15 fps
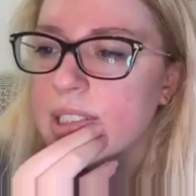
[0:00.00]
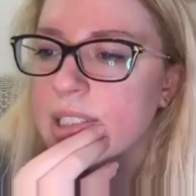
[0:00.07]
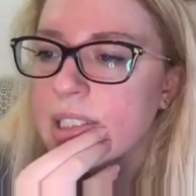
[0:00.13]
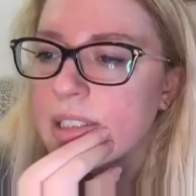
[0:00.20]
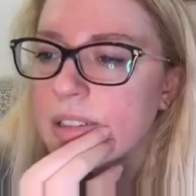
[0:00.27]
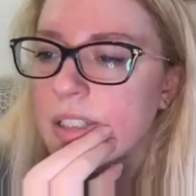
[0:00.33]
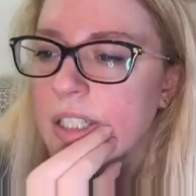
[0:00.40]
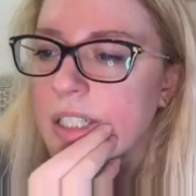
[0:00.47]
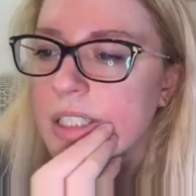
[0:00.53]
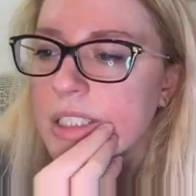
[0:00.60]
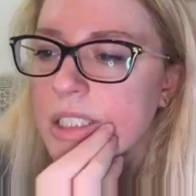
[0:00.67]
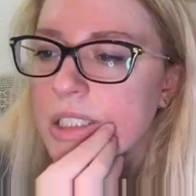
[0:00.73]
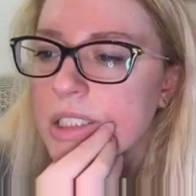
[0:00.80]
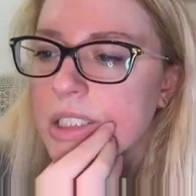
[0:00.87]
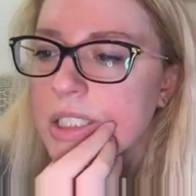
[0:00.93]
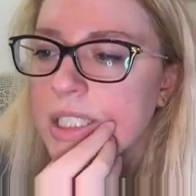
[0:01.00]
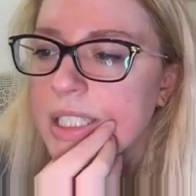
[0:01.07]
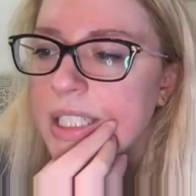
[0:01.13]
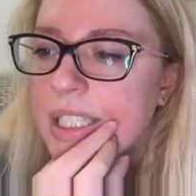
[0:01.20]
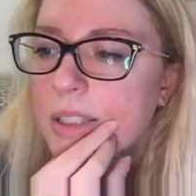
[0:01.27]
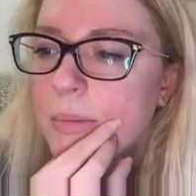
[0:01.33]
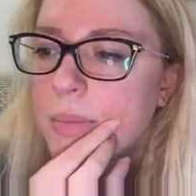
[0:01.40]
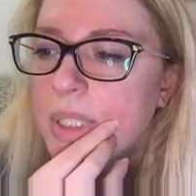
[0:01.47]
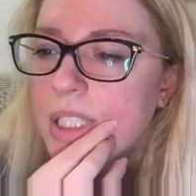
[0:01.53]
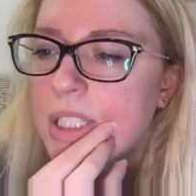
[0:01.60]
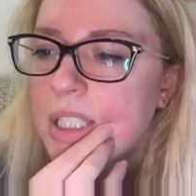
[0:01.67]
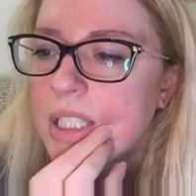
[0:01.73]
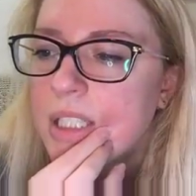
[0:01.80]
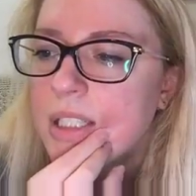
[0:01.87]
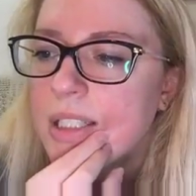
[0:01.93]
it to get lost. And I can't pin
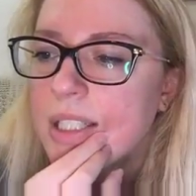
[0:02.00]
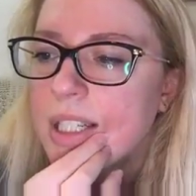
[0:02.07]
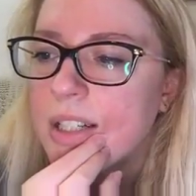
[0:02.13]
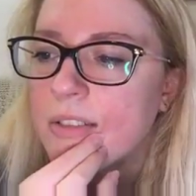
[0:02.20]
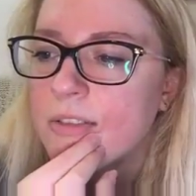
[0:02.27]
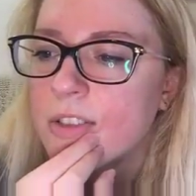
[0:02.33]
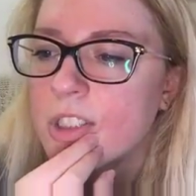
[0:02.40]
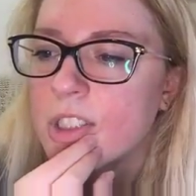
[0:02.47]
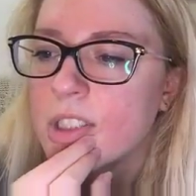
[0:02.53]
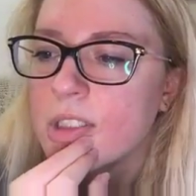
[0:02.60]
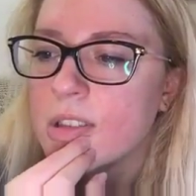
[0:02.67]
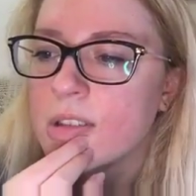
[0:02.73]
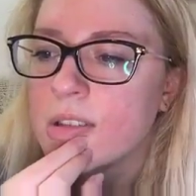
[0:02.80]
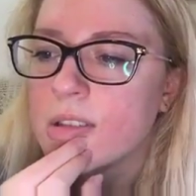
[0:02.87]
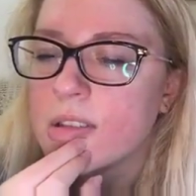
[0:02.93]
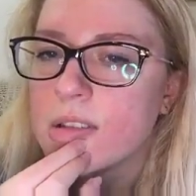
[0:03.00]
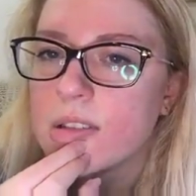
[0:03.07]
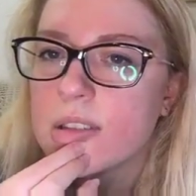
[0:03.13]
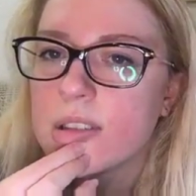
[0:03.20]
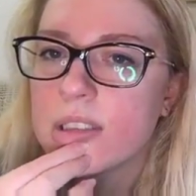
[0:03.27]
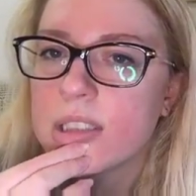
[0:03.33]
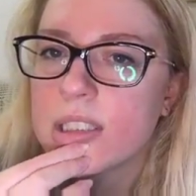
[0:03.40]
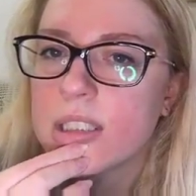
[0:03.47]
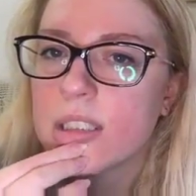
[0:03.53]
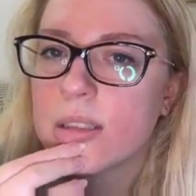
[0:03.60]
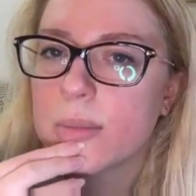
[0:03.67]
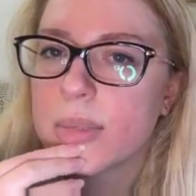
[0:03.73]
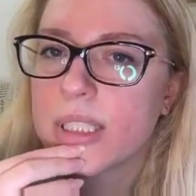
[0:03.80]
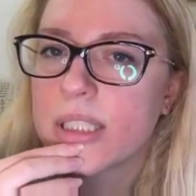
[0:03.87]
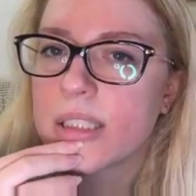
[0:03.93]
it, I think, after it's
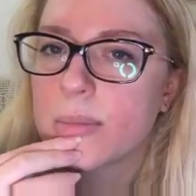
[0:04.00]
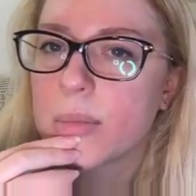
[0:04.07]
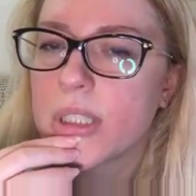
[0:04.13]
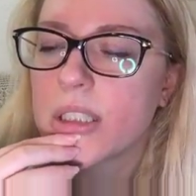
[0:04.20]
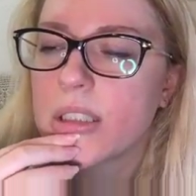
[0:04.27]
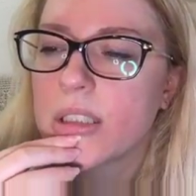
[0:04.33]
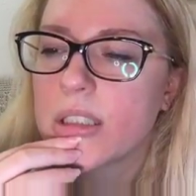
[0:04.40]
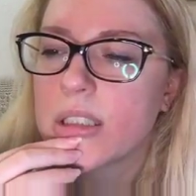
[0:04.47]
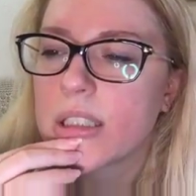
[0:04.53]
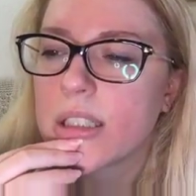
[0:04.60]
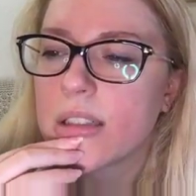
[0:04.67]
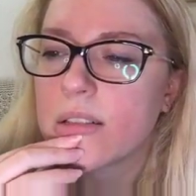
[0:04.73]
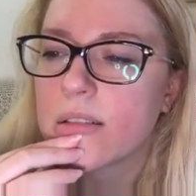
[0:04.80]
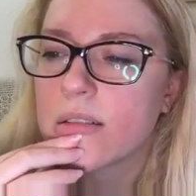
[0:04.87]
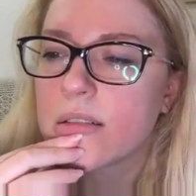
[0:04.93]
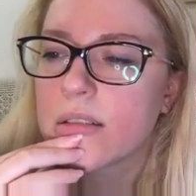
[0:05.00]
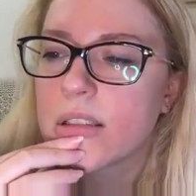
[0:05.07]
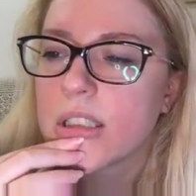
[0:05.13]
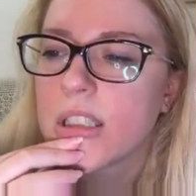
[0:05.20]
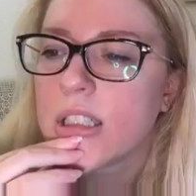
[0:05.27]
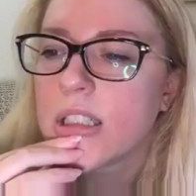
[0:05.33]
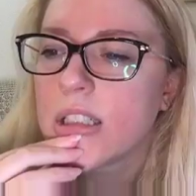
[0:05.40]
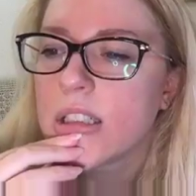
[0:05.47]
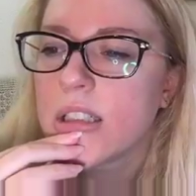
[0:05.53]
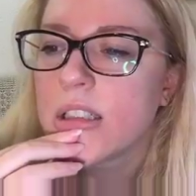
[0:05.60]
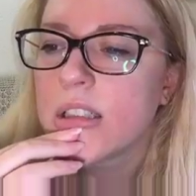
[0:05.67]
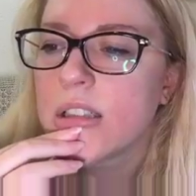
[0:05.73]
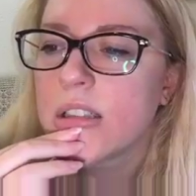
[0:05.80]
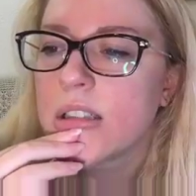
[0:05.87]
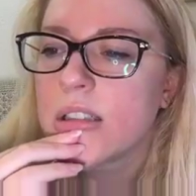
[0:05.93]
done, but I can put it in the title.
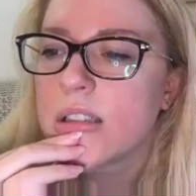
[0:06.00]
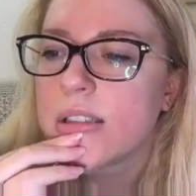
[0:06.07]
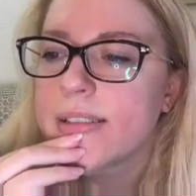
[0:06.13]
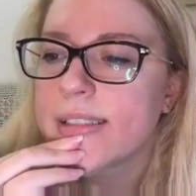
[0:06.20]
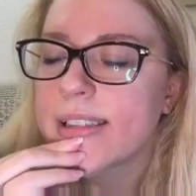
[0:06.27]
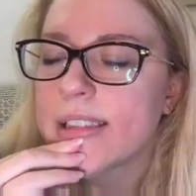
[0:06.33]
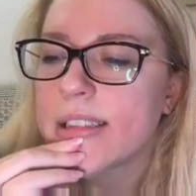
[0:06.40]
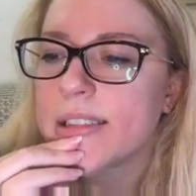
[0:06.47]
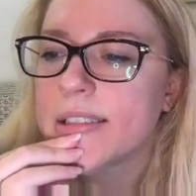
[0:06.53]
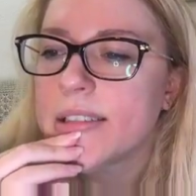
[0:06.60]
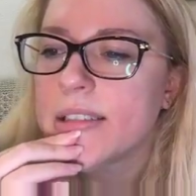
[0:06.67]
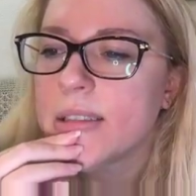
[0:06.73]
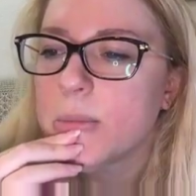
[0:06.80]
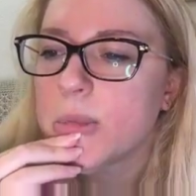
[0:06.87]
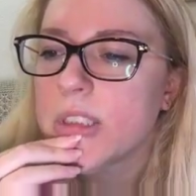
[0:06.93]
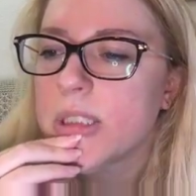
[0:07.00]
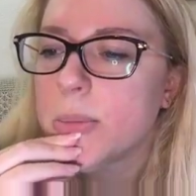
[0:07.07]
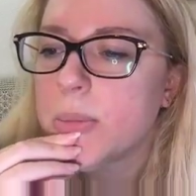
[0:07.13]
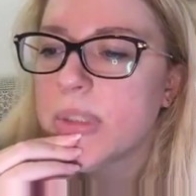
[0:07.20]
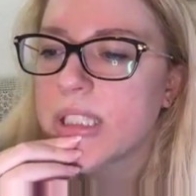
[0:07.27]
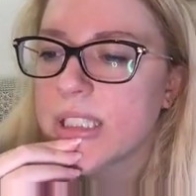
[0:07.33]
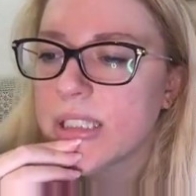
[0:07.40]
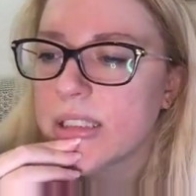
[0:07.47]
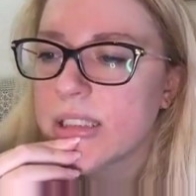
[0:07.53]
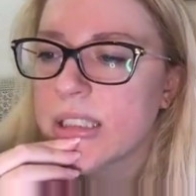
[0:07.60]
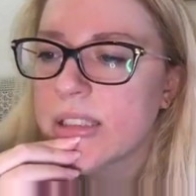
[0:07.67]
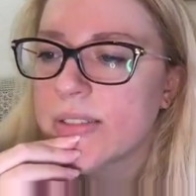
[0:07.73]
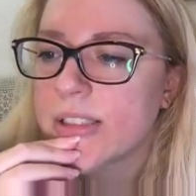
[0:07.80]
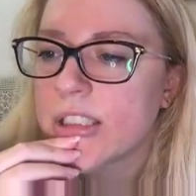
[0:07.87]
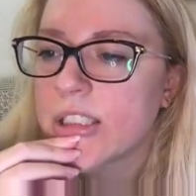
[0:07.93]
Yeah, I'm gonna unpin it.
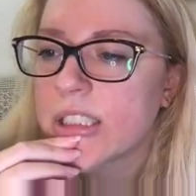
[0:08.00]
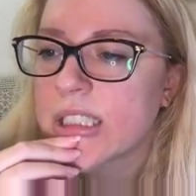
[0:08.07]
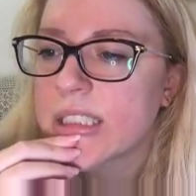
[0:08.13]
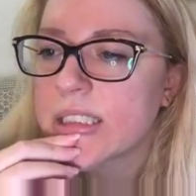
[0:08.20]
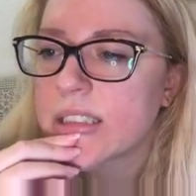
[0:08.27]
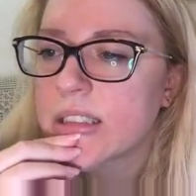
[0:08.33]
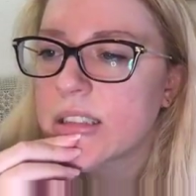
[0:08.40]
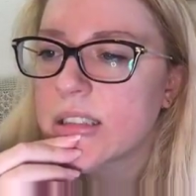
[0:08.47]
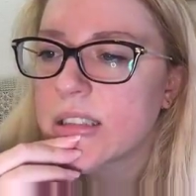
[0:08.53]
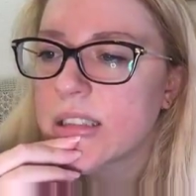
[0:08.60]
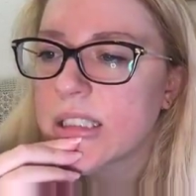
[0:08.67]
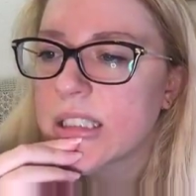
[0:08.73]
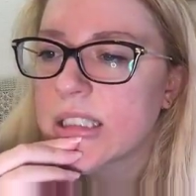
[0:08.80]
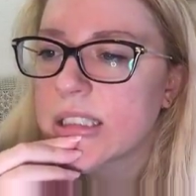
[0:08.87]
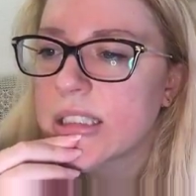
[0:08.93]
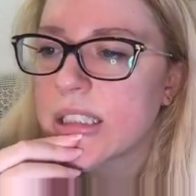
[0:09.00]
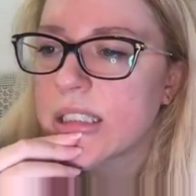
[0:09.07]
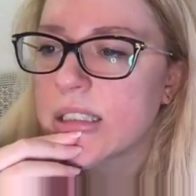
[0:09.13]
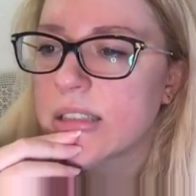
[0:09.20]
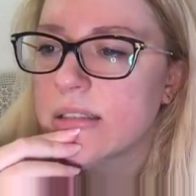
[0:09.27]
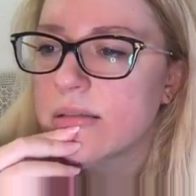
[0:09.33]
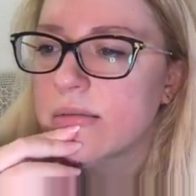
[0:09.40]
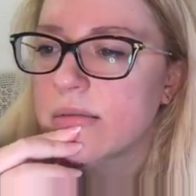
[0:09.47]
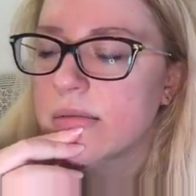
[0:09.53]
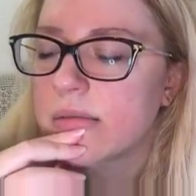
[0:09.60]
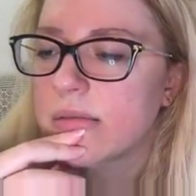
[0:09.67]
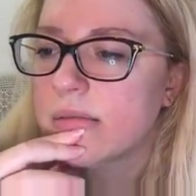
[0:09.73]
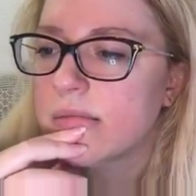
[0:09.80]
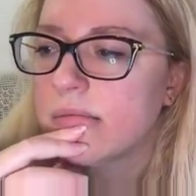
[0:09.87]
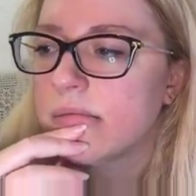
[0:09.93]
That way you guys, like, it's not
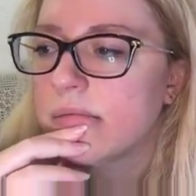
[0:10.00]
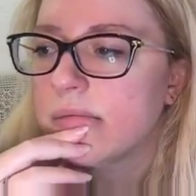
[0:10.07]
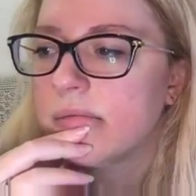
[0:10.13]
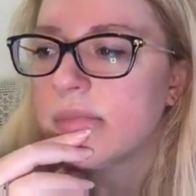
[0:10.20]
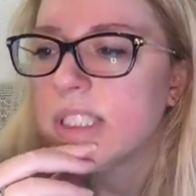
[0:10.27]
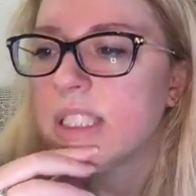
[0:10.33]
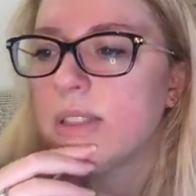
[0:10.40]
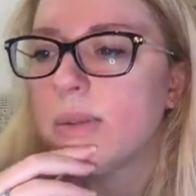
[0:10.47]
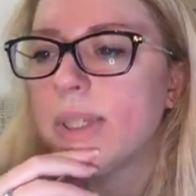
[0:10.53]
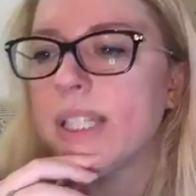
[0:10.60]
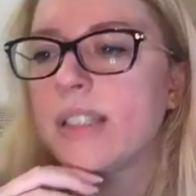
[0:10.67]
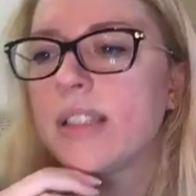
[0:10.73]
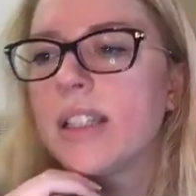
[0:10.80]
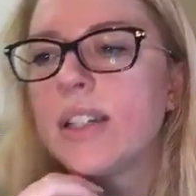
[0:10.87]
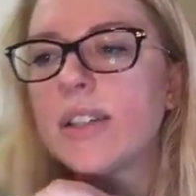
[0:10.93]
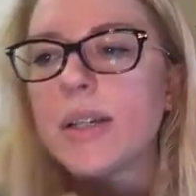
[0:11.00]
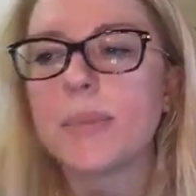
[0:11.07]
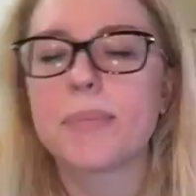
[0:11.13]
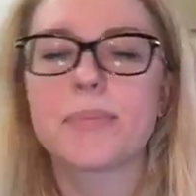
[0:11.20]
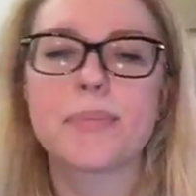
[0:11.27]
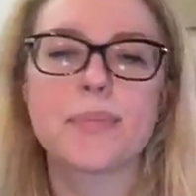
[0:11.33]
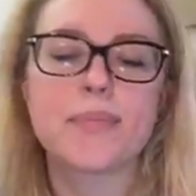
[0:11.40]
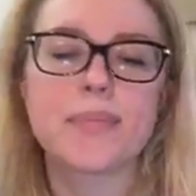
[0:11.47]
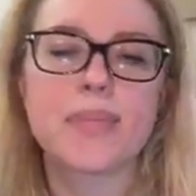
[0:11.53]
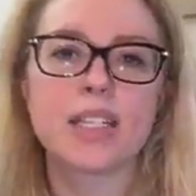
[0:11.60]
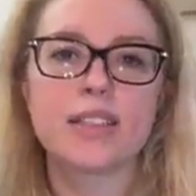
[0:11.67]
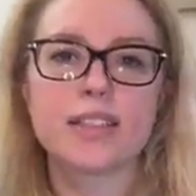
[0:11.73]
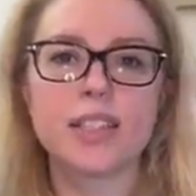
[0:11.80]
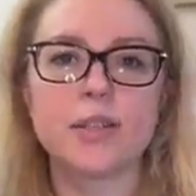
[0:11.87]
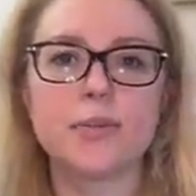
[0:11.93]
in the way. Okay,
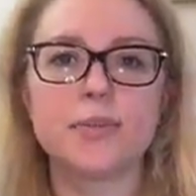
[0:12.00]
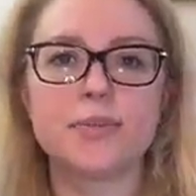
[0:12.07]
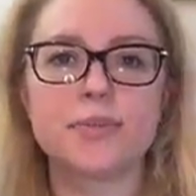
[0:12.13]
so